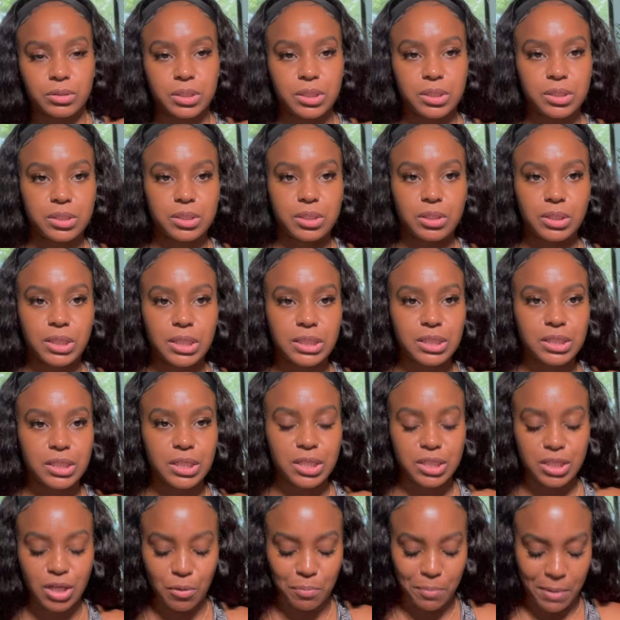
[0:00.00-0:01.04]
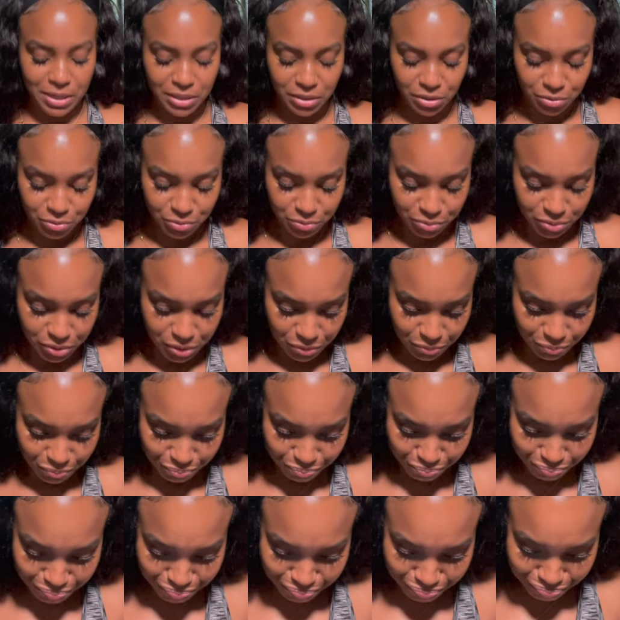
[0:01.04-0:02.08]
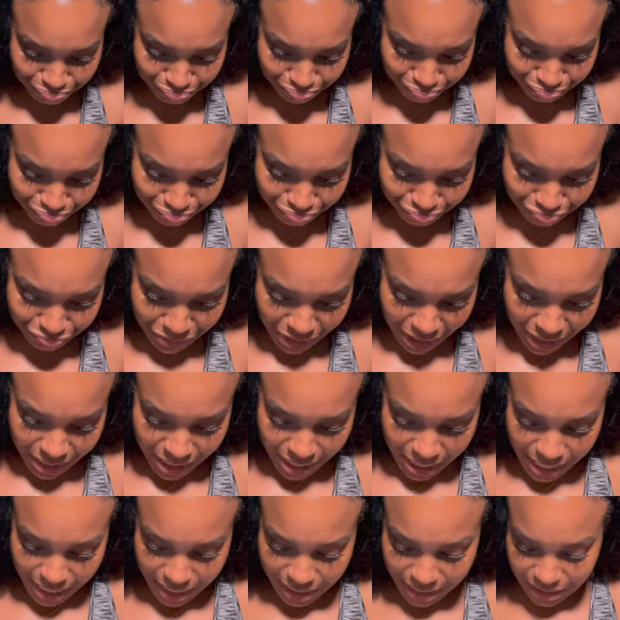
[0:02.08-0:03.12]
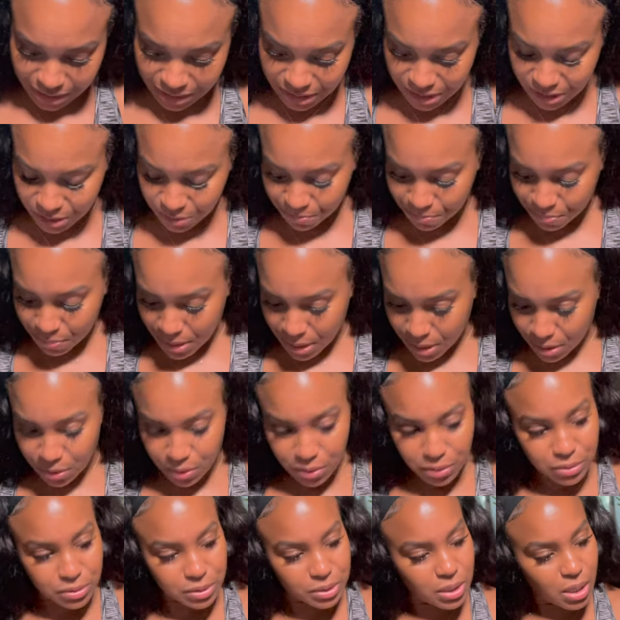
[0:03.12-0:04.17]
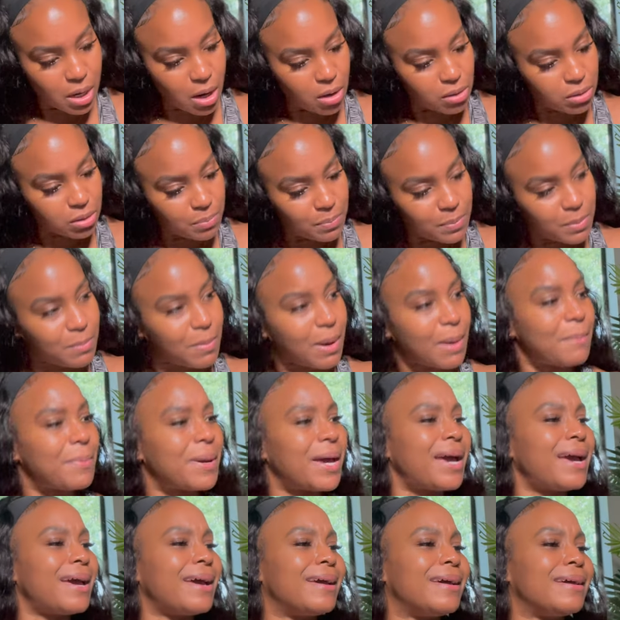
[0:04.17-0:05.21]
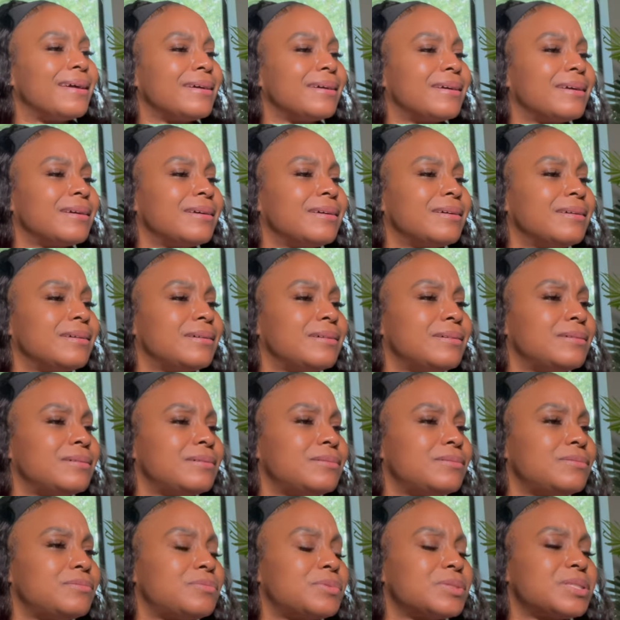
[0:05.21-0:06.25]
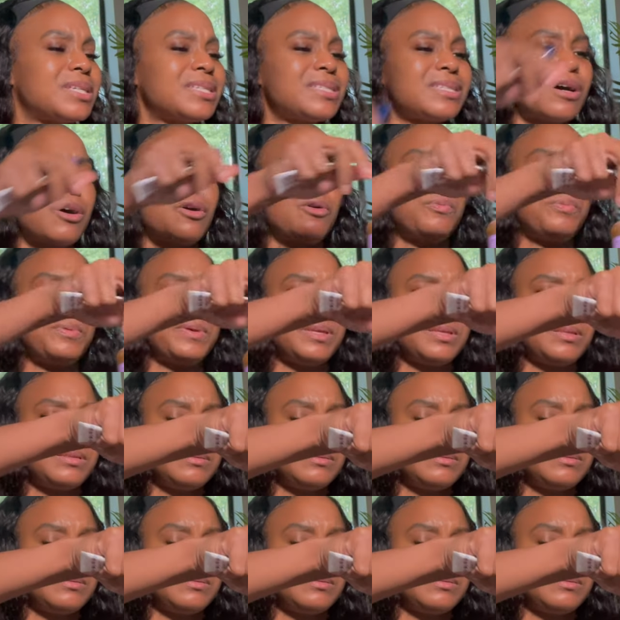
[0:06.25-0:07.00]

So this is the soap I use. And it's filled all up in my bag. Was this open?